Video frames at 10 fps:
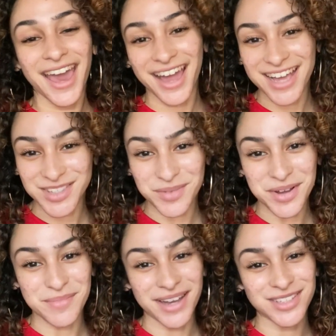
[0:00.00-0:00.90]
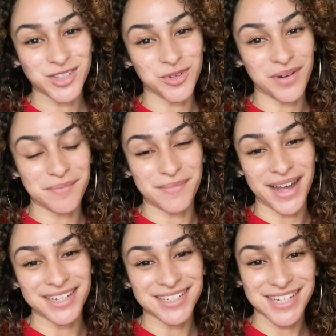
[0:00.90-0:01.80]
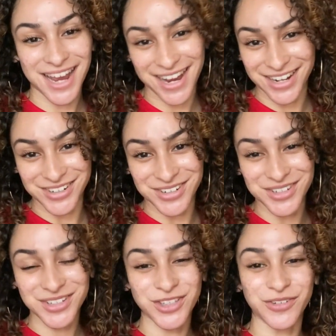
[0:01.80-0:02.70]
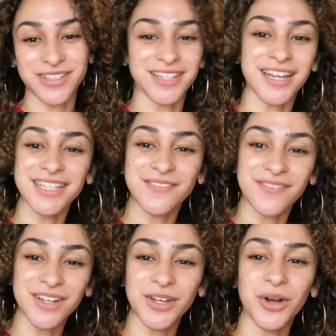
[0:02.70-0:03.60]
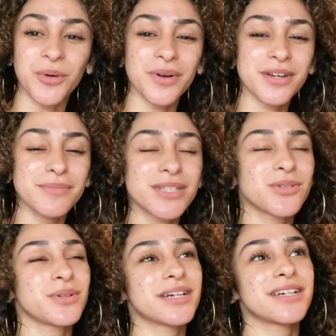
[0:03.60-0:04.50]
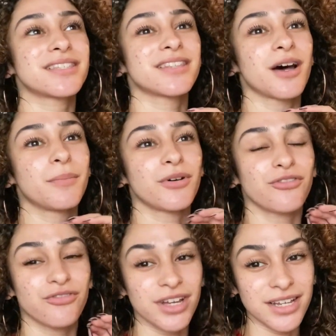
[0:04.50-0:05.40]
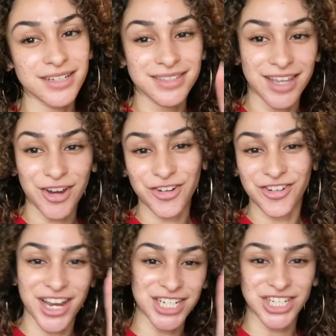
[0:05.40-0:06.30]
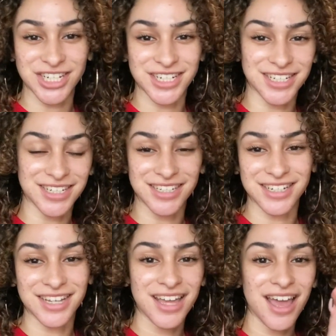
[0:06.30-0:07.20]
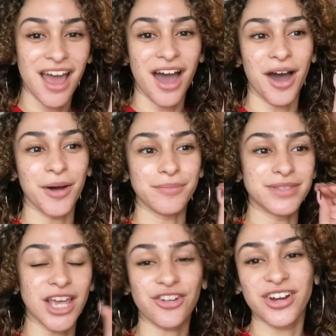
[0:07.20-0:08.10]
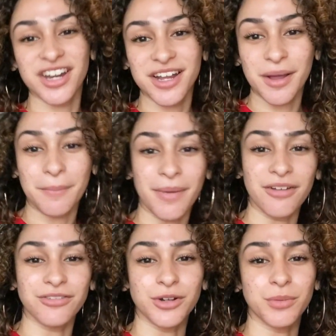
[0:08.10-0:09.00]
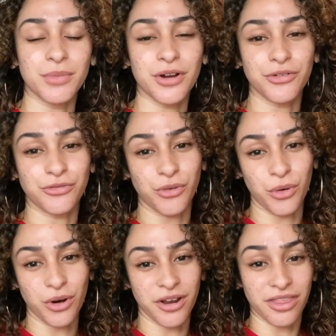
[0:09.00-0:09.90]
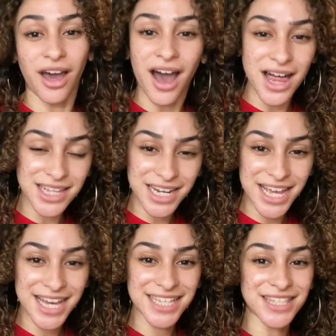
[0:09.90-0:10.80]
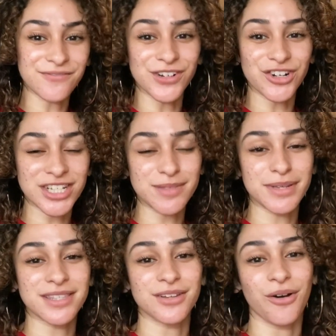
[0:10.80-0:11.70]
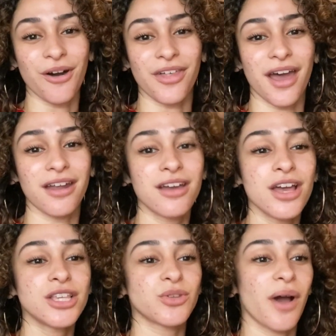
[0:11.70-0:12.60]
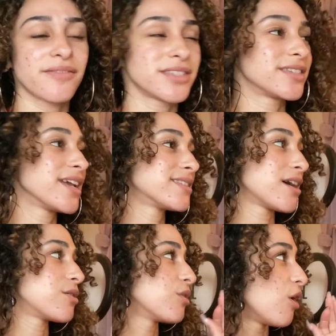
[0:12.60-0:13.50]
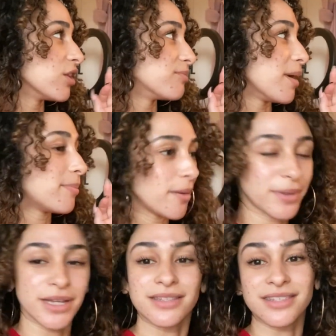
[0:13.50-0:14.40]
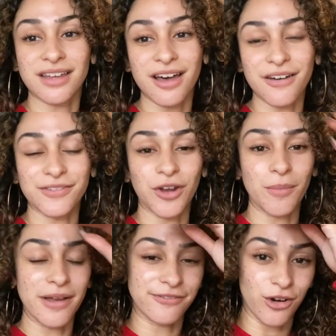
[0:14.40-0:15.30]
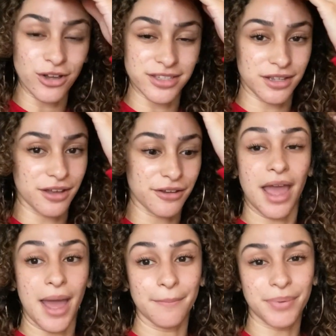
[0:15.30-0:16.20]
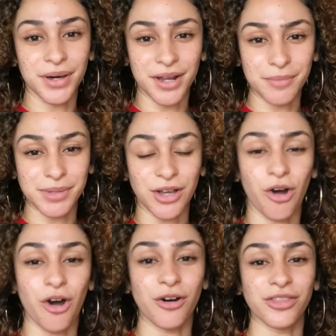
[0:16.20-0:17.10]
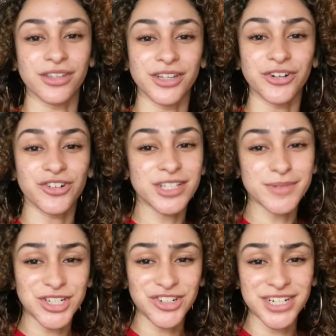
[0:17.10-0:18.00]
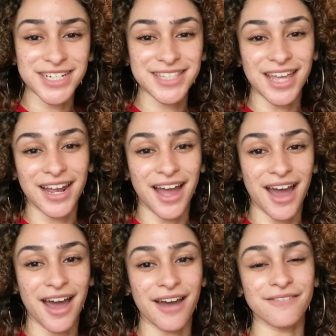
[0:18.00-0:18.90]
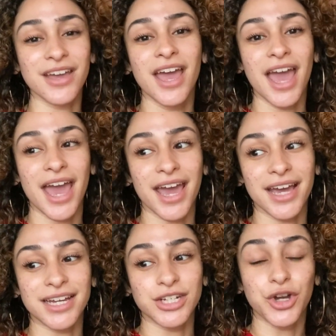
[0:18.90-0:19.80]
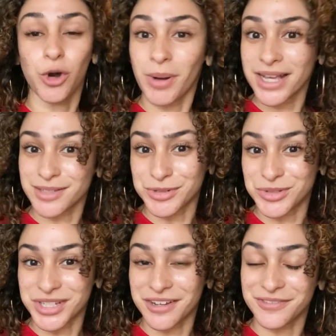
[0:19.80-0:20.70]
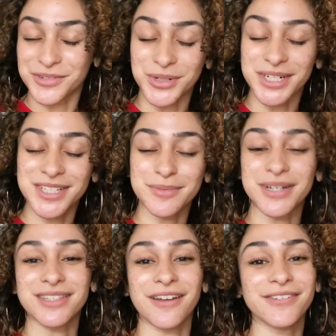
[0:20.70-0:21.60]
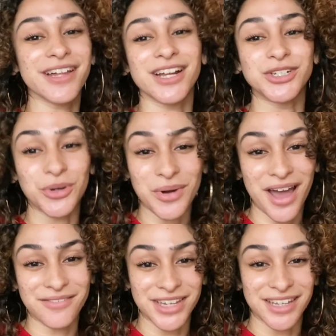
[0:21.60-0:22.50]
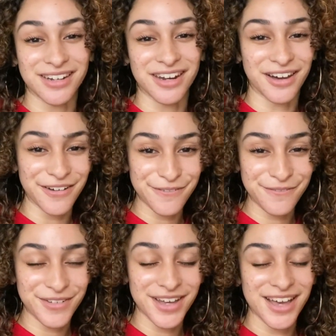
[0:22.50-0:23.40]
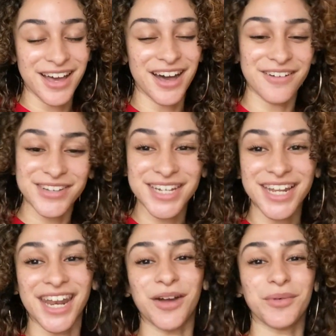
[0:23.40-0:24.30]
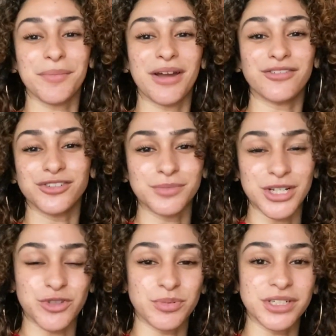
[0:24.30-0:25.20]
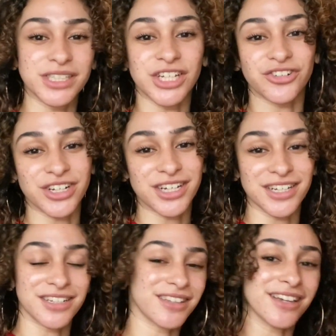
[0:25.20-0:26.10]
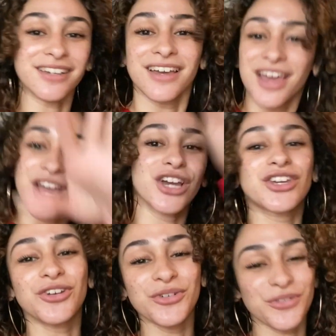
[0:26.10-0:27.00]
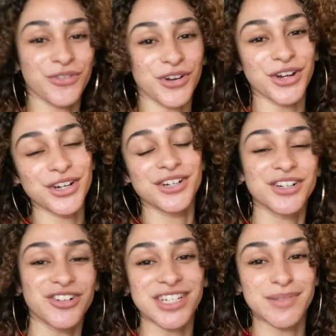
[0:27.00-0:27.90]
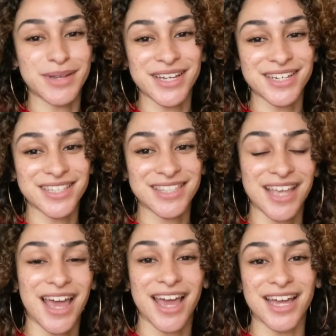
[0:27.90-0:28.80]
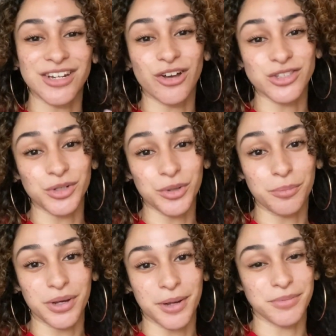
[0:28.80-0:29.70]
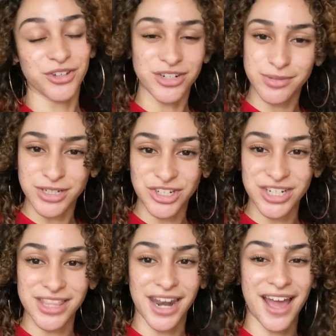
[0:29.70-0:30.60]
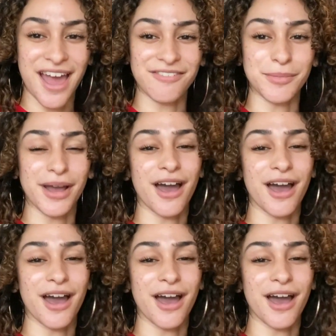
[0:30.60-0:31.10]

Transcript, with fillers: Hey guys, welcome back to my channel. So for today's video, we're going to be doing some redecoration, um, decorating my room for the holidays and for Christmas and all that. So I have to take down all of my pumpkin stuff and all my fall stuff and put up like all the little Christmas trees that I have and go buy some new stuff, of course, because I feel like I don't have enough of it and I want my room like super glittery and like cute for Christmas and also put up the Christmas tree that I have in my